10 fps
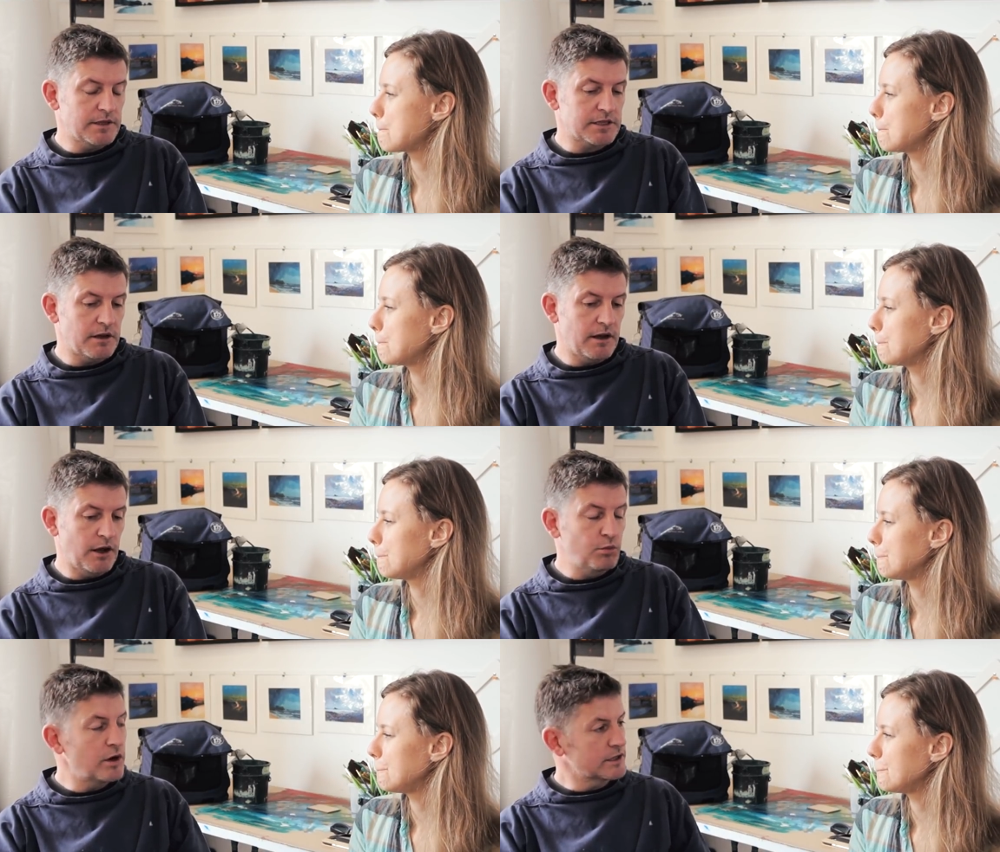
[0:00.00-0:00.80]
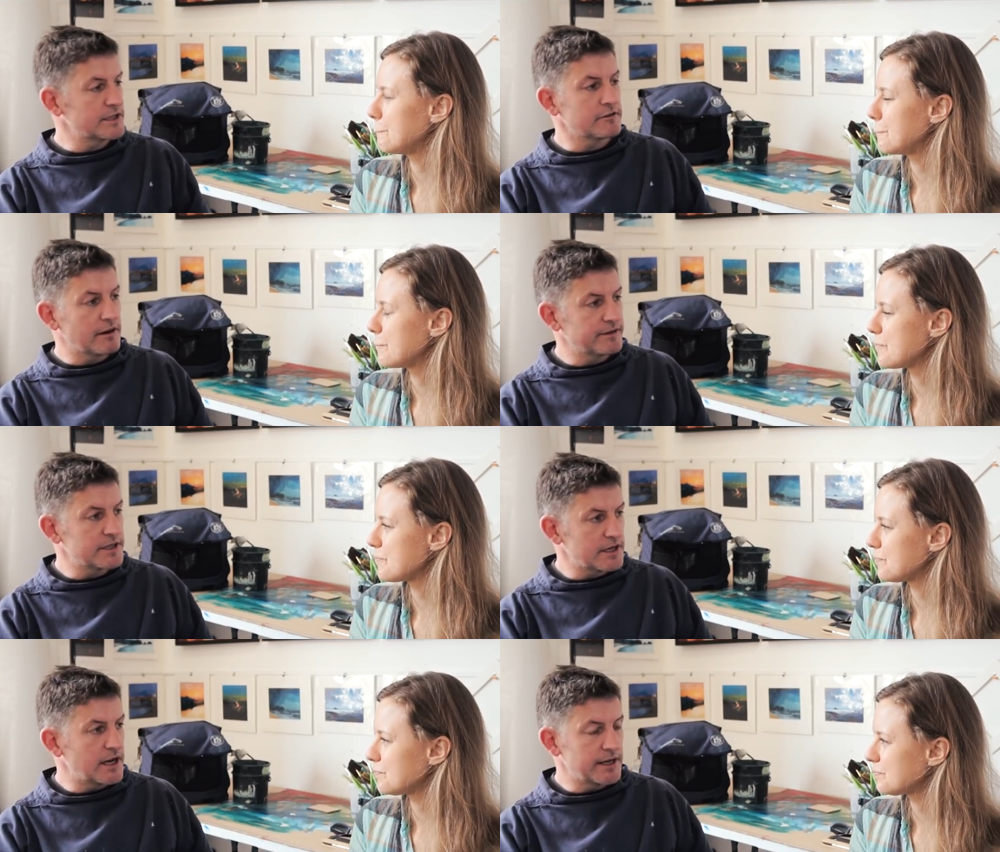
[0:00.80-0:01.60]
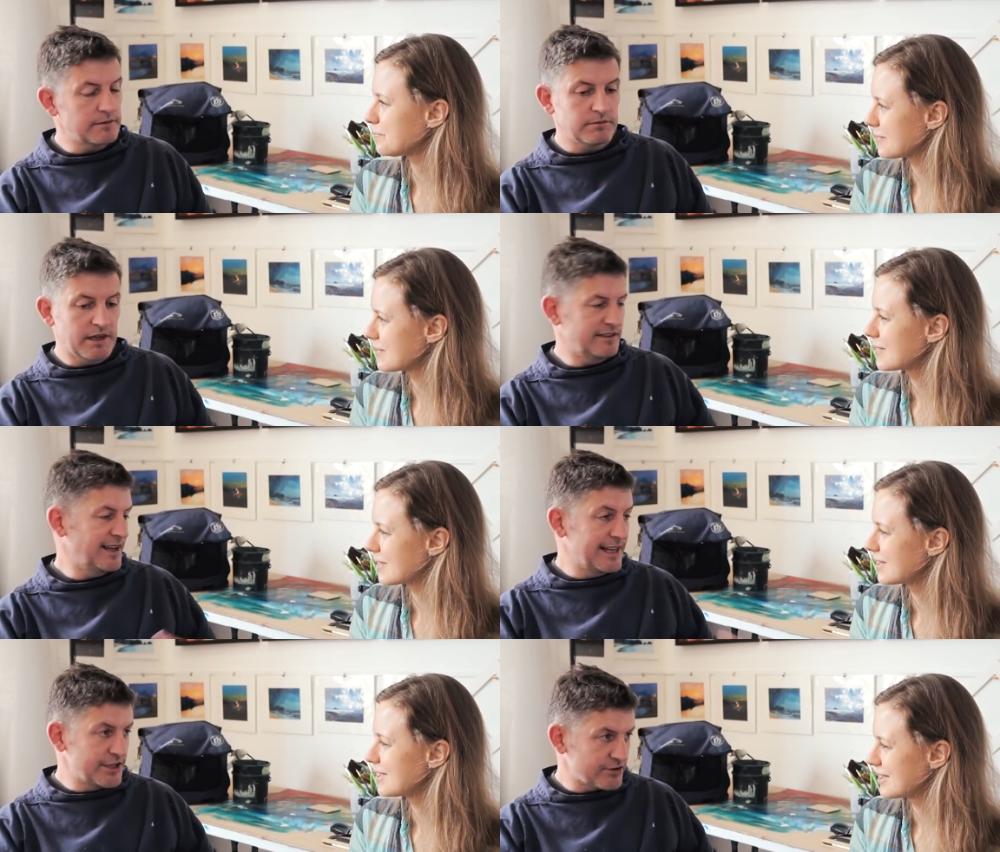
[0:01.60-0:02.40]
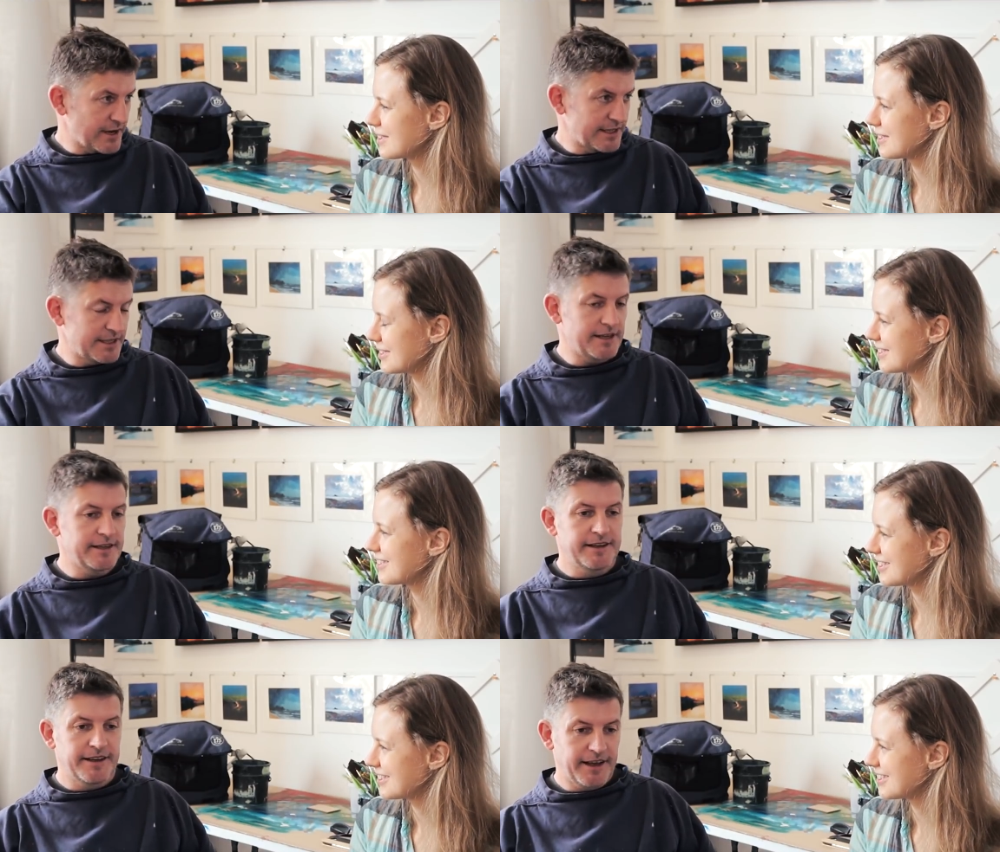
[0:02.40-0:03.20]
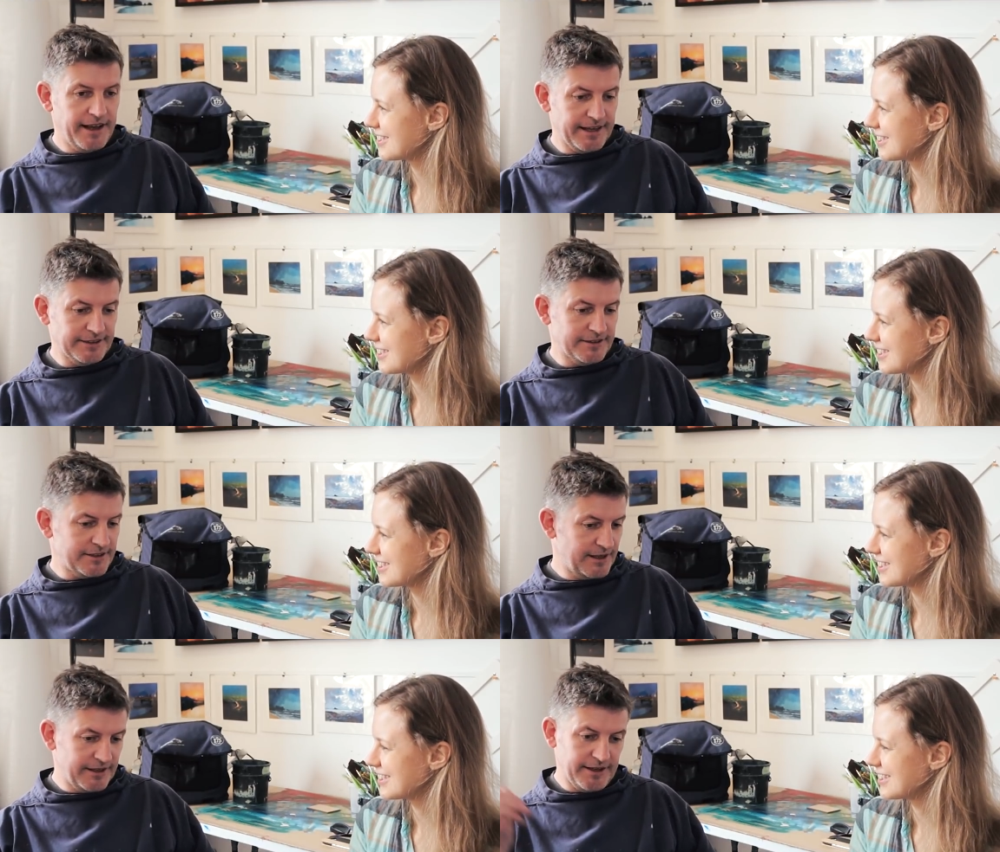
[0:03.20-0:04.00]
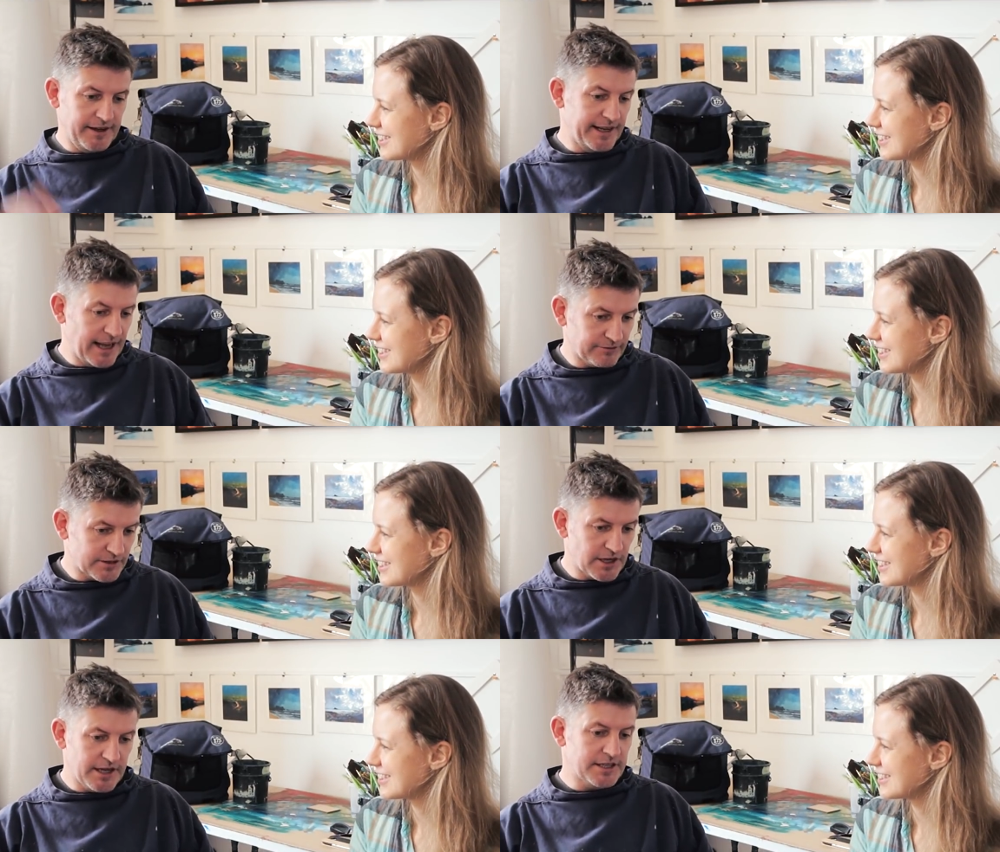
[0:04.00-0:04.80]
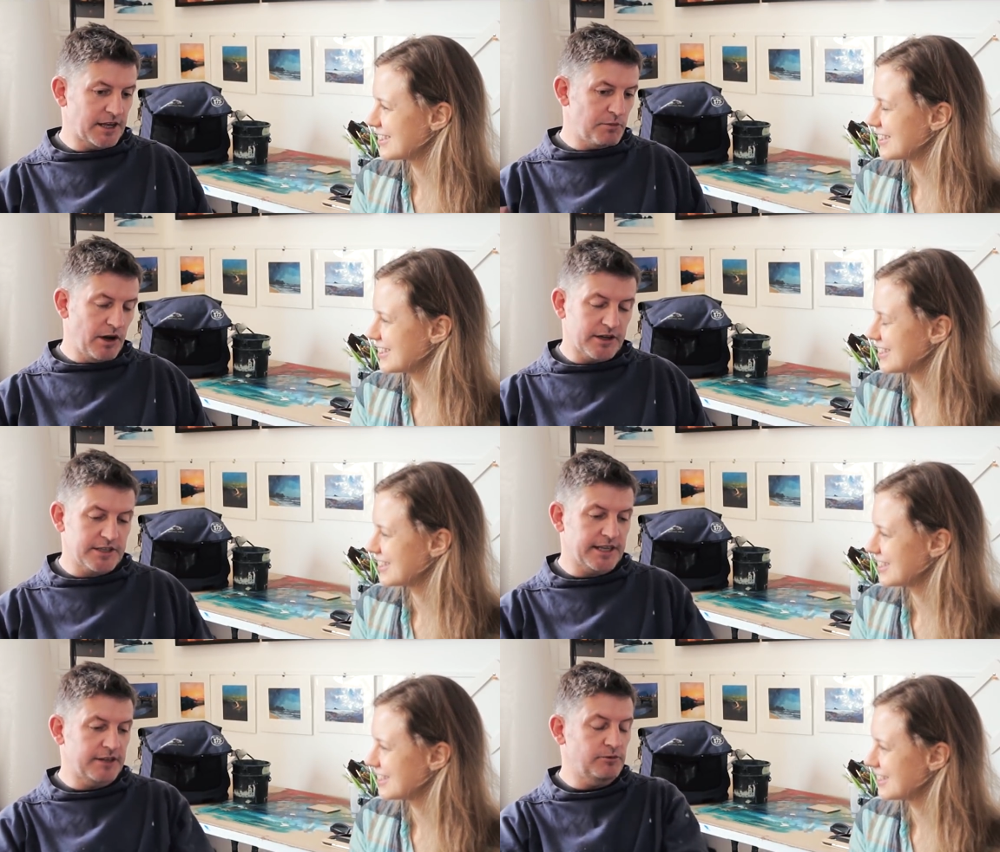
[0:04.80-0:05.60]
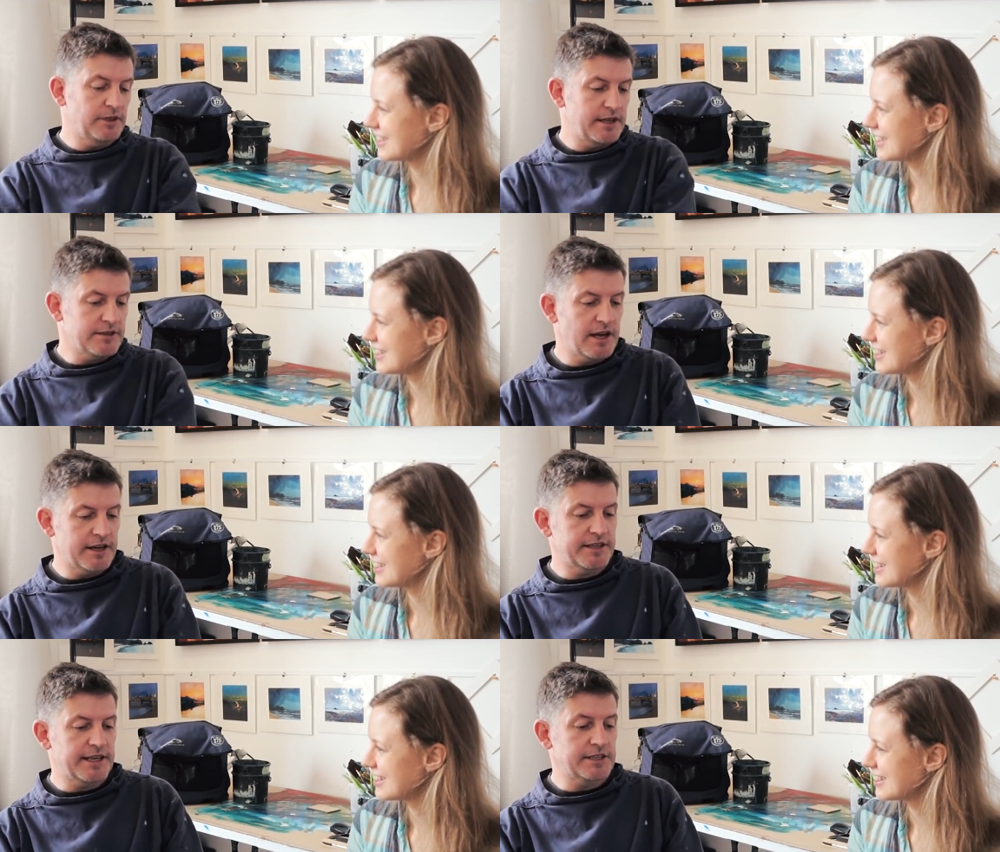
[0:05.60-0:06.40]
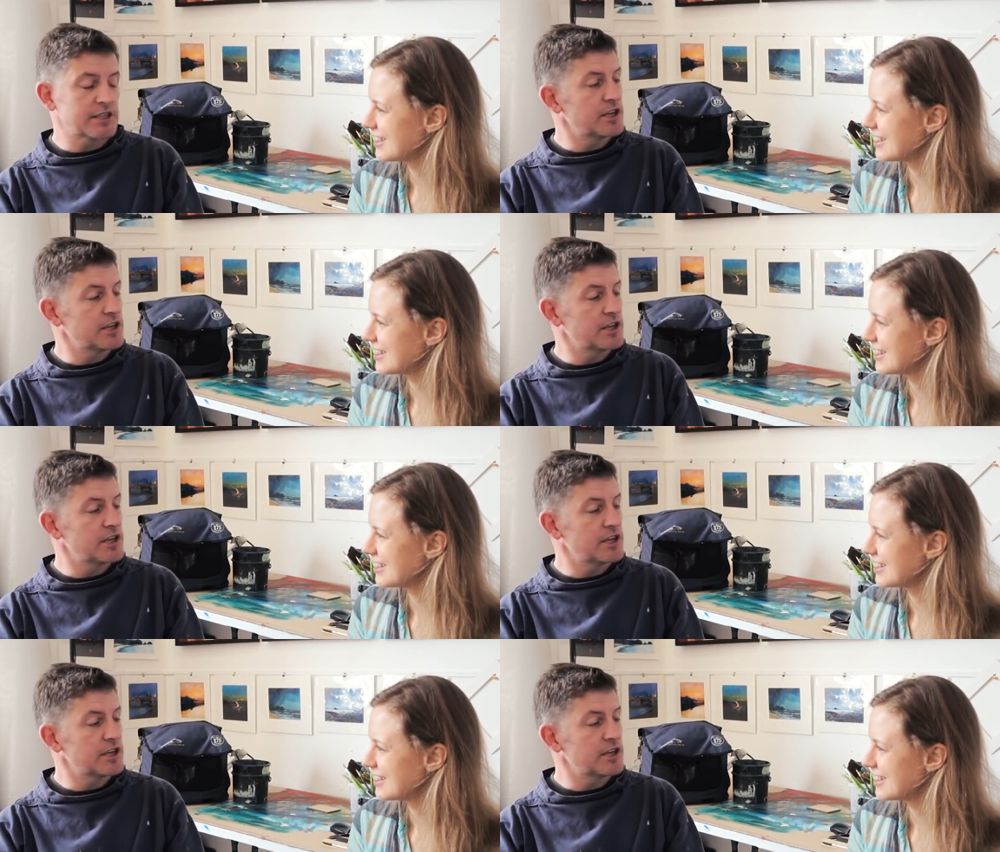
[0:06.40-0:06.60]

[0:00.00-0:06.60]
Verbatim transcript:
Speaker 1: um, so I worked as a graphic designer, an illustrator, and you know, in advertising and marketing and all those kind of